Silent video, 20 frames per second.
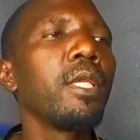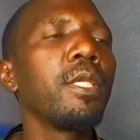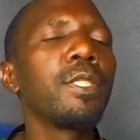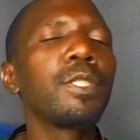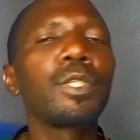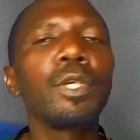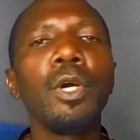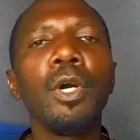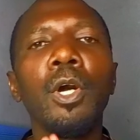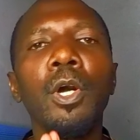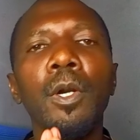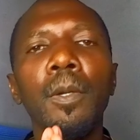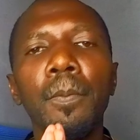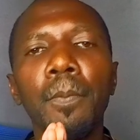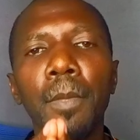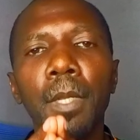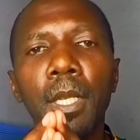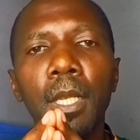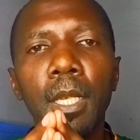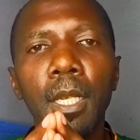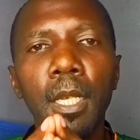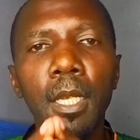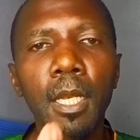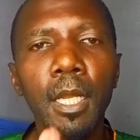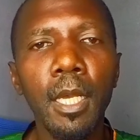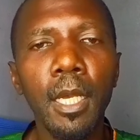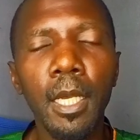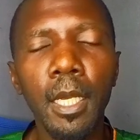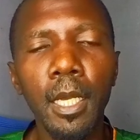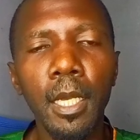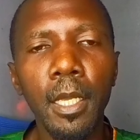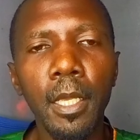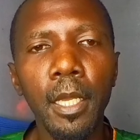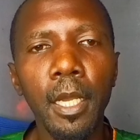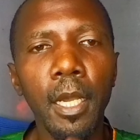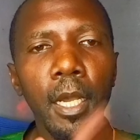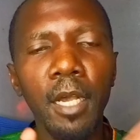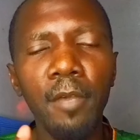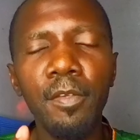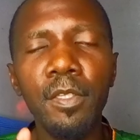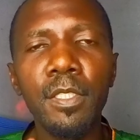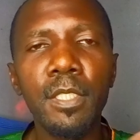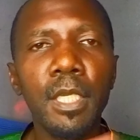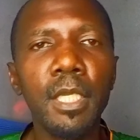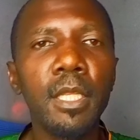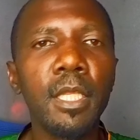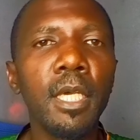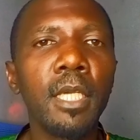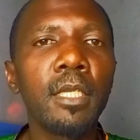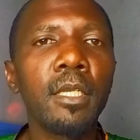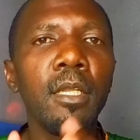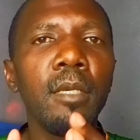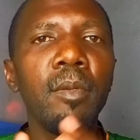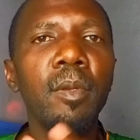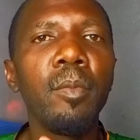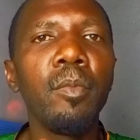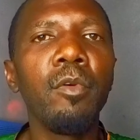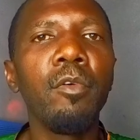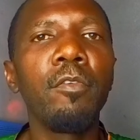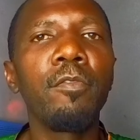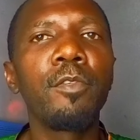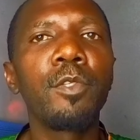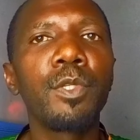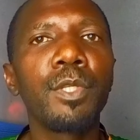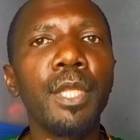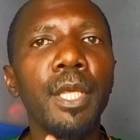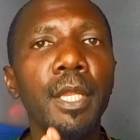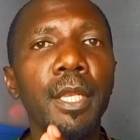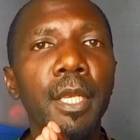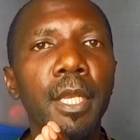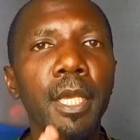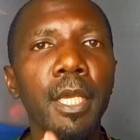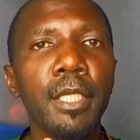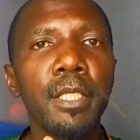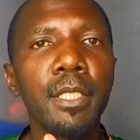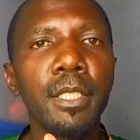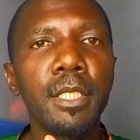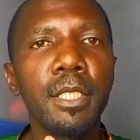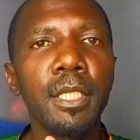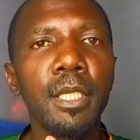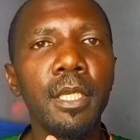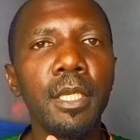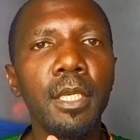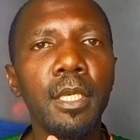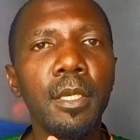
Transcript: So yeah, having said that, let me move to the next